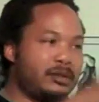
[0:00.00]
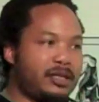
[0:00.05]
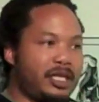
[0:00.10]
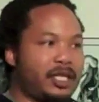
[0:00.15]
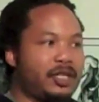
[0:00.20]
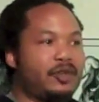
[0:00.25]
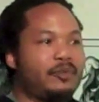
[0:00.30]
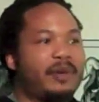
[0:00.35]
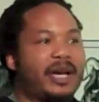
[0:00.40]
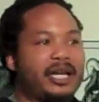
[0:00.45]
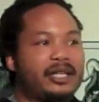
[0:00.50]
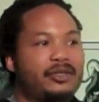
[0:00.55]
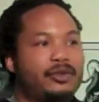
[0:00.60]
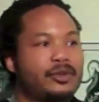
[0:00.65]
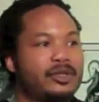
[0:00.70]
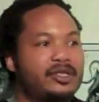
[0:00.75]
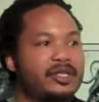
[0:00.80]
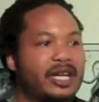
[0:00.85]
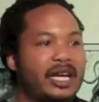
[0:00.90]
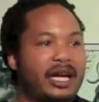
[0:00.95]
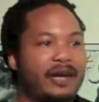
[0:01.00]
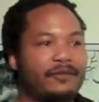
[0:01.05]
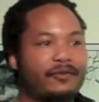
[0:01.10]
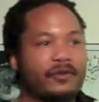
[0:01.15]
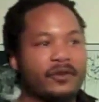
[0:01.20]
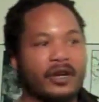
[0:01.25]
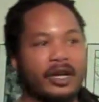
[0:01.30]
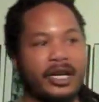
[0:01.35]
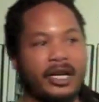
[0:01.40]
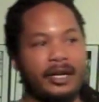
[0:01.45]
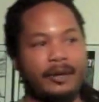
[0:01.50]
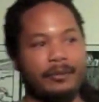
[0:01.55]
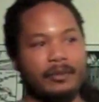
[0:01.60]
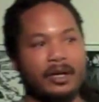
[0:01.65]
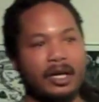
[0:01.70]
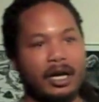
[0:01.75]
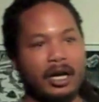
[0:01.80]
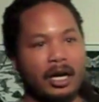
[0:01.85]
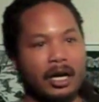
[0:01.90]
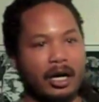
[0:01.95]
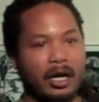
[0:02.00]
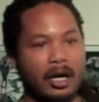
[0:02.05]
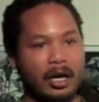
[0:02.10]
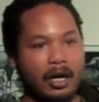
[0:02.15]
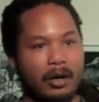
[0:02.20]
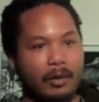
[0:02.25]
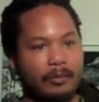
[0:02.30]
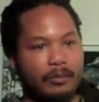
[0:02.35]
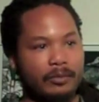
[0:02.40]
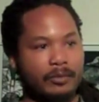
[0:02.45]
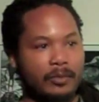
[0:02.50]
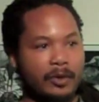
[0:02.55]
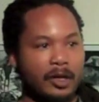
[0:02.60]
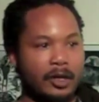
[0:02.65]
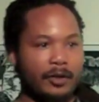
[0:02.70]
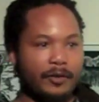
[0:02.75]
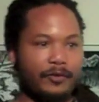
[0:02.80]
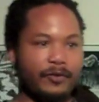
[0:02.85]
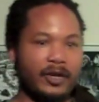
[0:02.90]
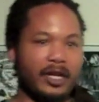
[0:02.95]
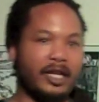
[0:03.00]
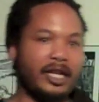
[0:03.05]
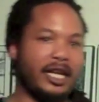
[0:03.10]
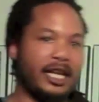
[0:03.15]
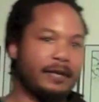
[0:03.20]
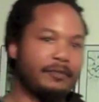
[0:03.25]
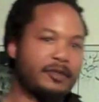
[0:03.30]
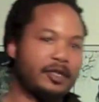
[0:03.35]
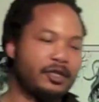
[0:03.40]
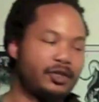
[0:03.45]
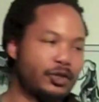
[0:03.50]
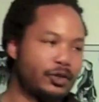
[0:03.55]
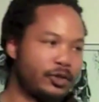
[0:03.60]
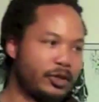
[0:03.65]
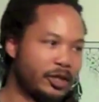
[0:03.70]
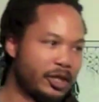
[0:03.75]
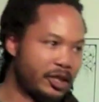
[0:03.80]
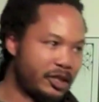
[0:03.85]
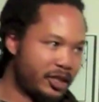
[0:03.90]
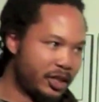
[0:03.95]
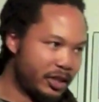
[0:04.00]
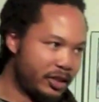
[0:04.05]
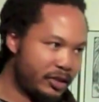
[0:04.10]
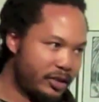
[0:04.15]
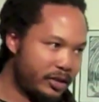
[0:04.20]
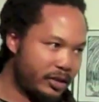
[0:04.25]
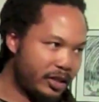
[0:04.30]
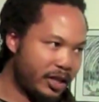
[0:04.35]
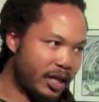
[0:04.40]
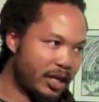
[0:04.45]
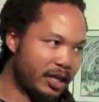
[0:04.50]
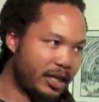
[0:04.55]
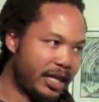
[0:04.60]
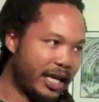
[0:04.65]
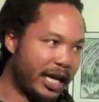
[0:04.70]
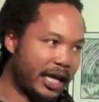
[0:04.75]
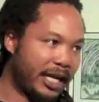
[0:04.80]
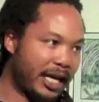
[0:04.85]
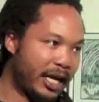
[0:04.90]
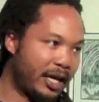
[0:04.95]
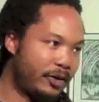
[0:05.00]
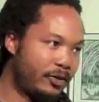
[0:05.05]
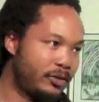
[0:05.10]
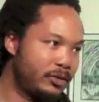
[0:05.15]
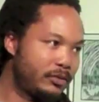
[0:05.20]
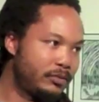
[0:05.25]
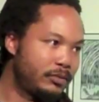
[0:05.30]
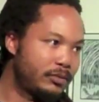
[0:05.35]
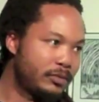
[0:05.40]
take you back to the time frame. Fred Hampton Jr. just kind of got out,